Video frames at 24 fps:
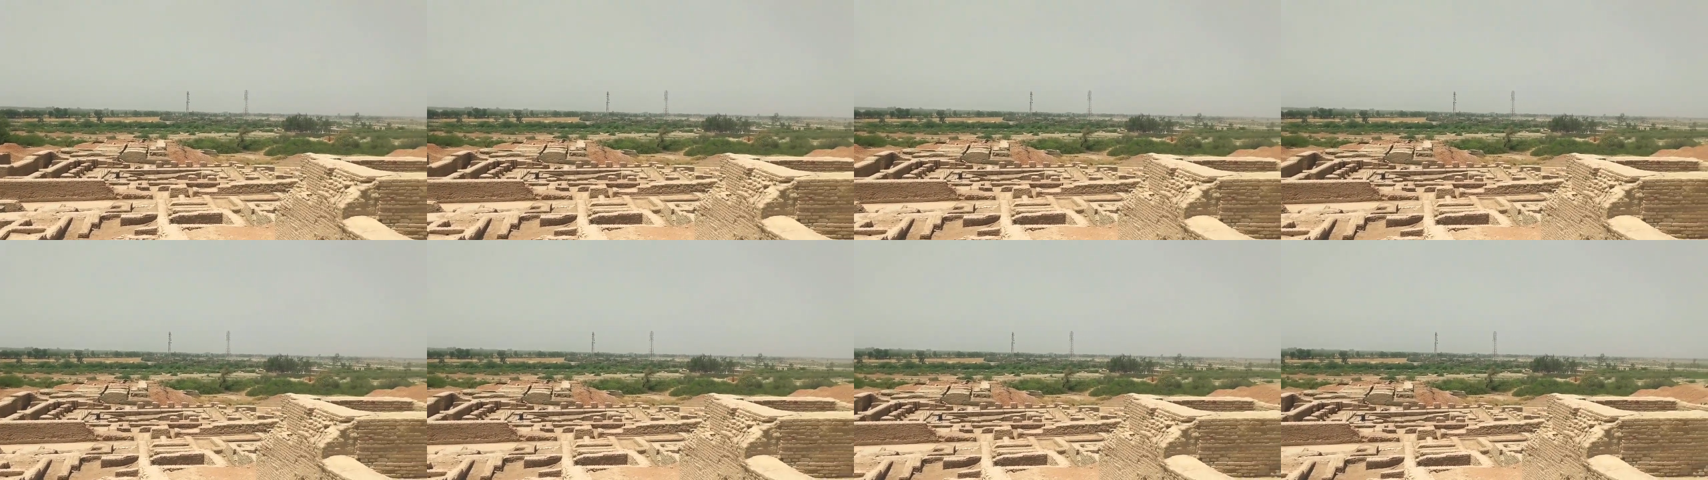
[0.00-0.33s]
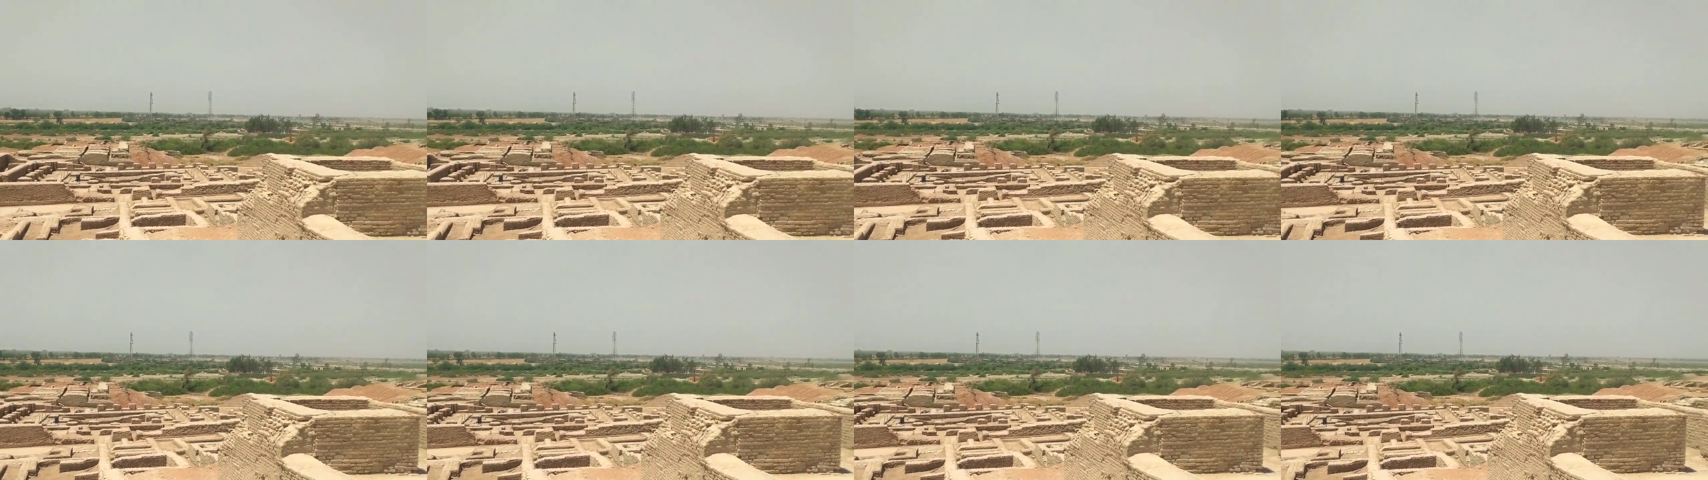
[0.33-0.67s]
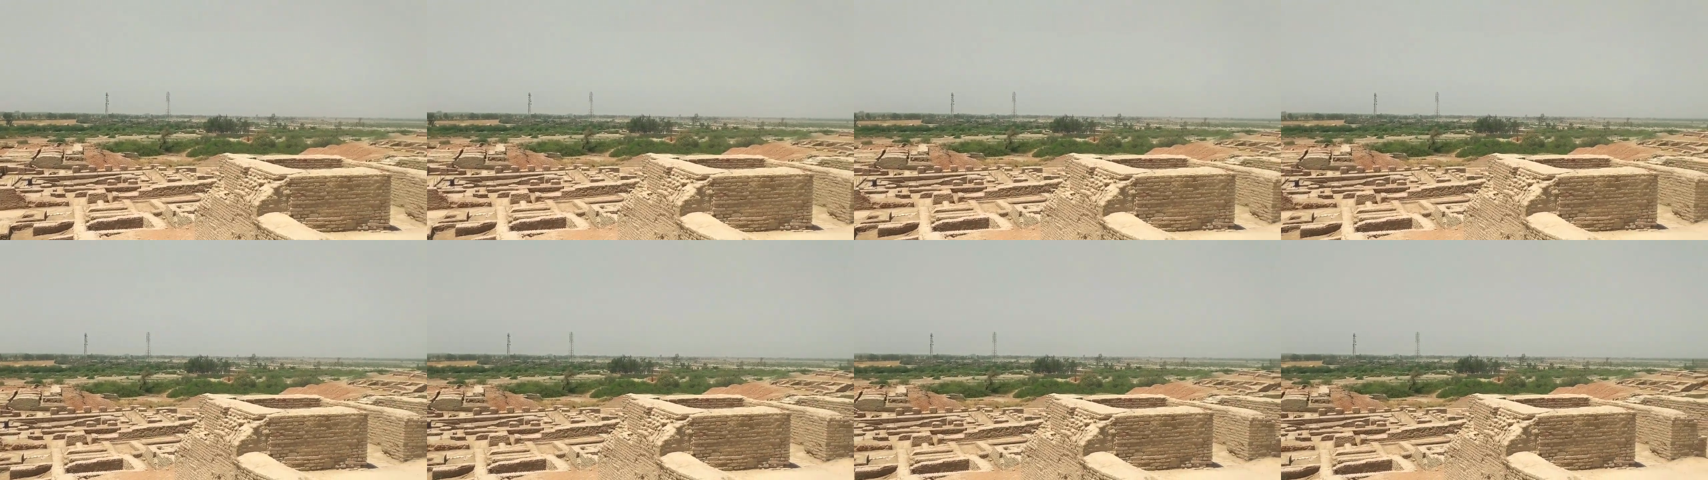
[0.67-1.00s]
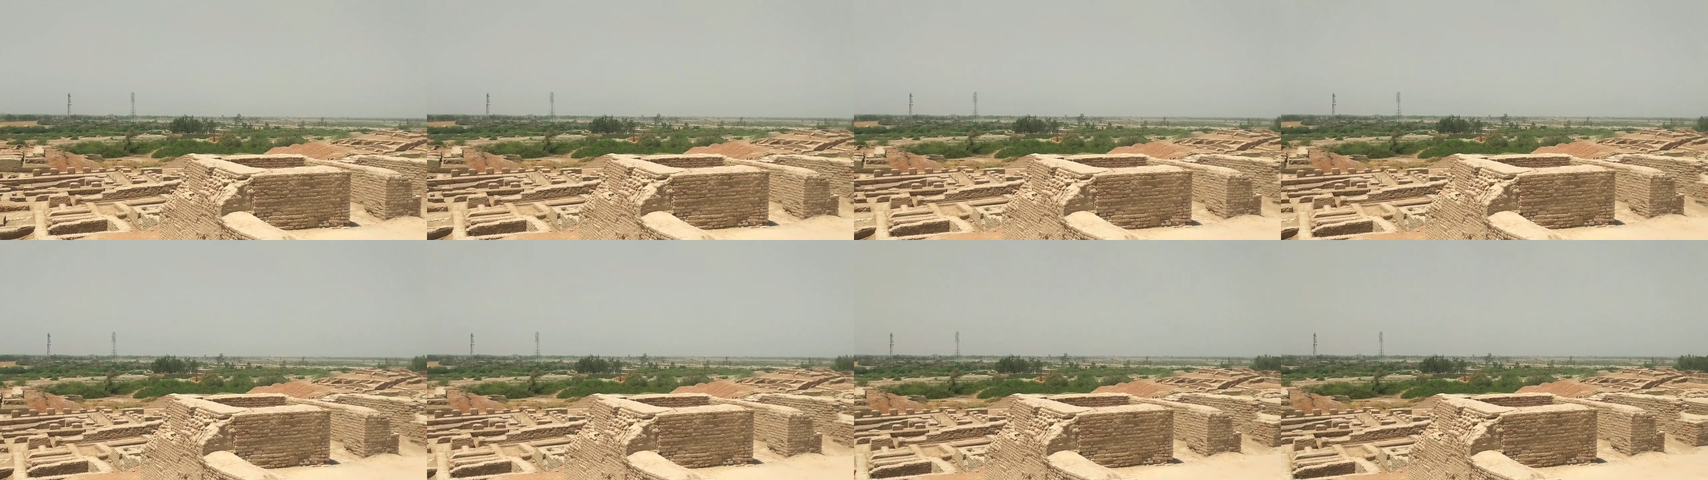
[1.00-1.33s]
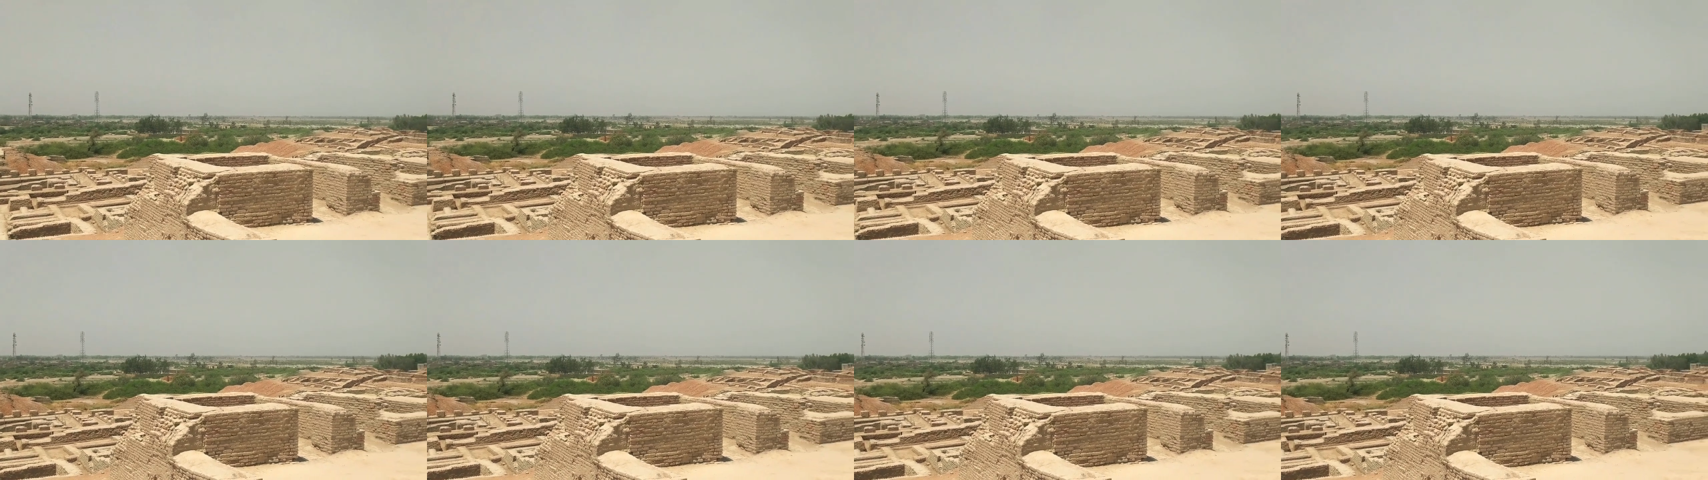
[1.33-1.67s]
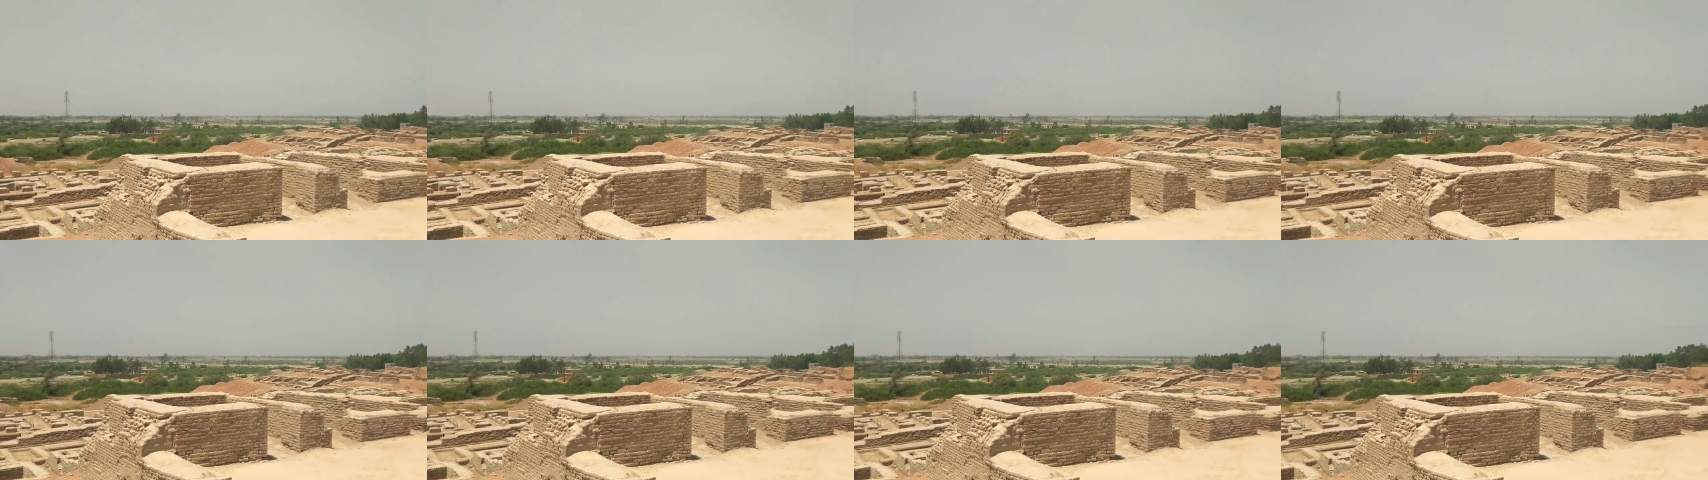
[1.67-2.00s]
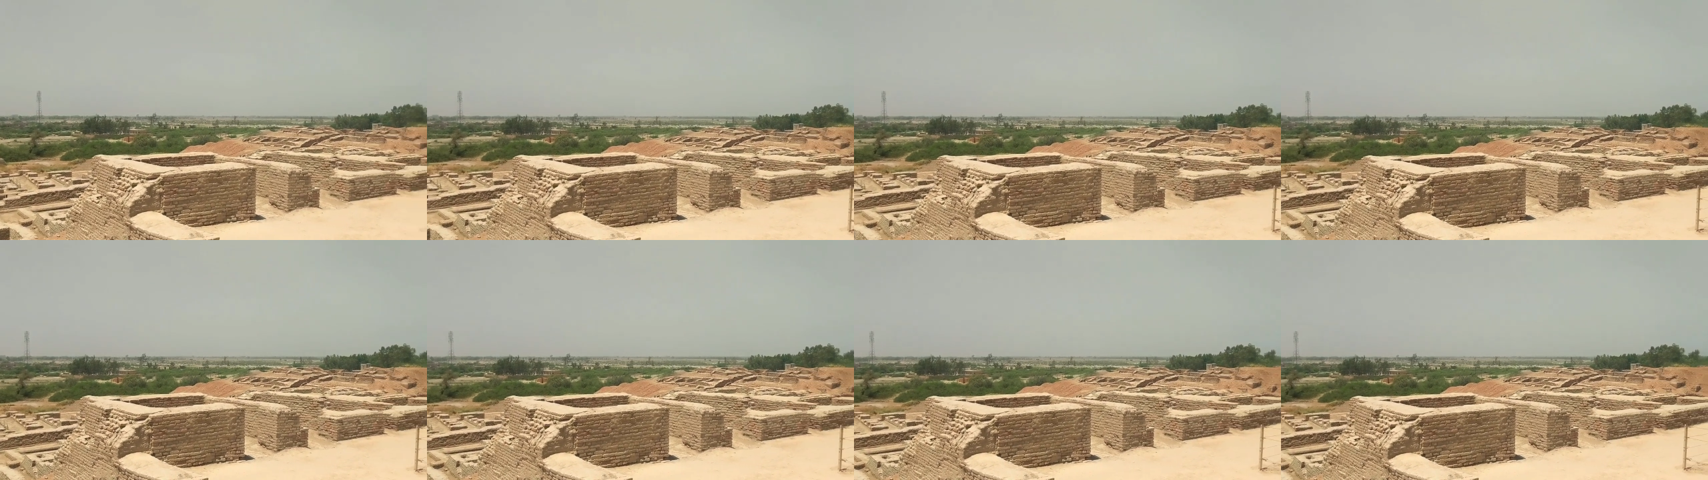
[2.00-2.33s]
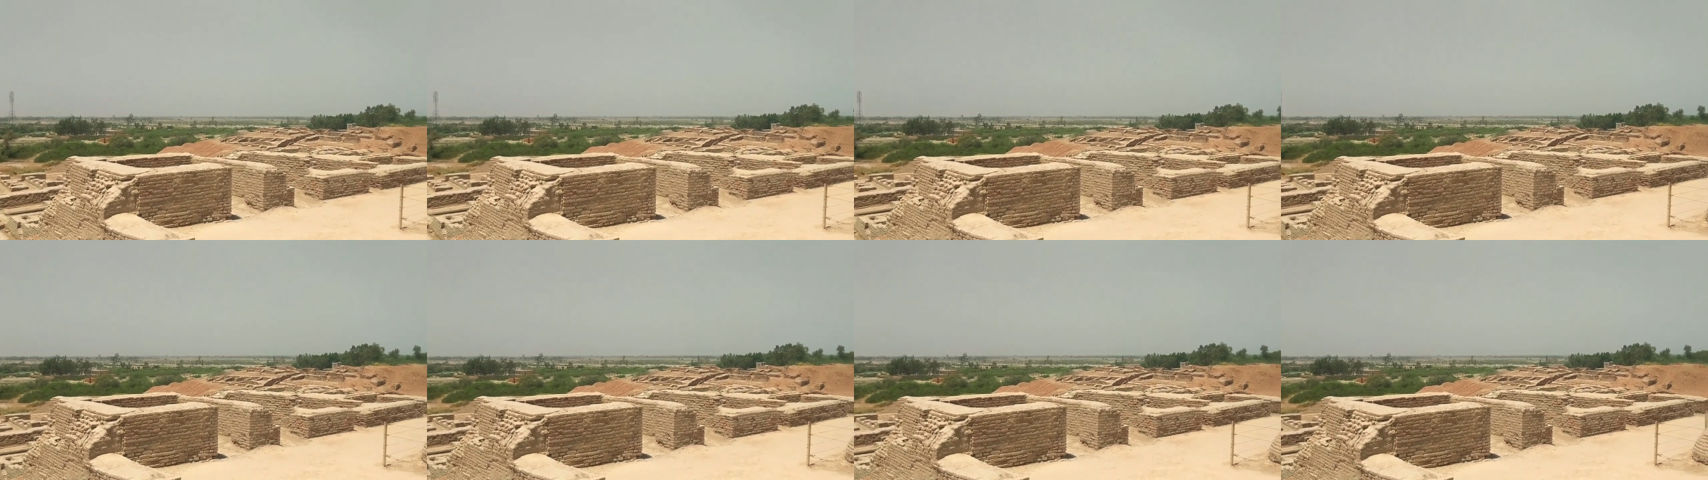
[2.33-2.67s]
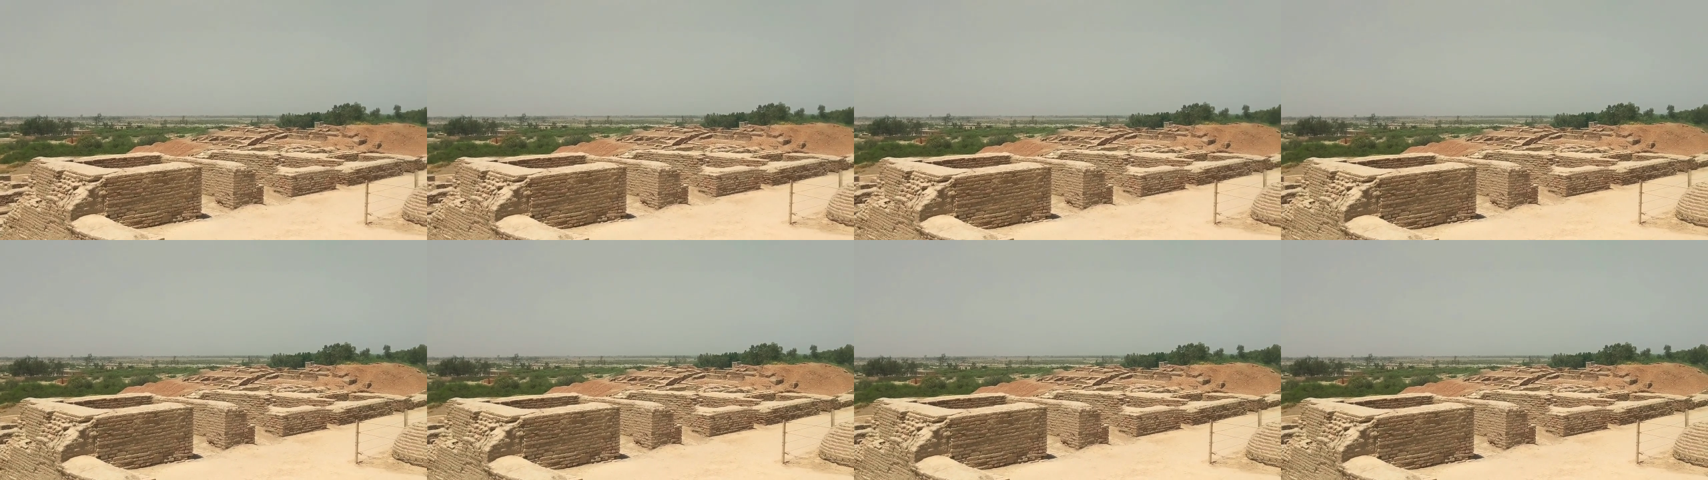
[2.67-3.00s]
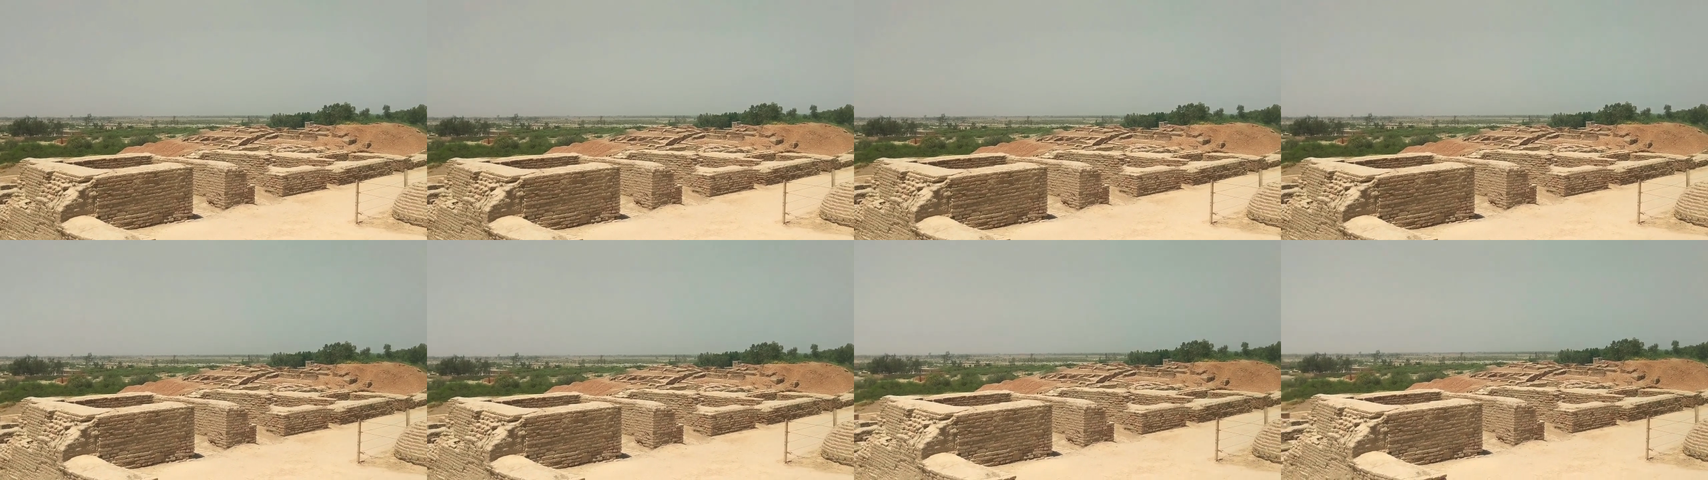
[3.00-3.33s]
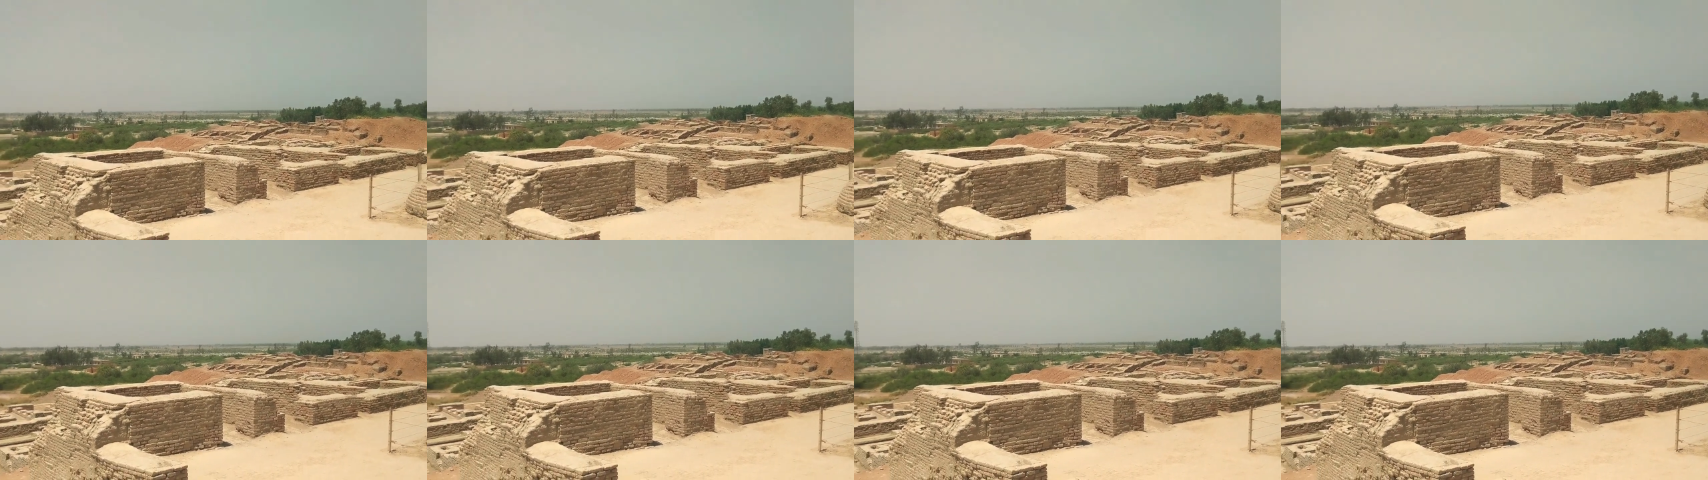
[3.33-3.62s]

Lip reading: (no speaker visible)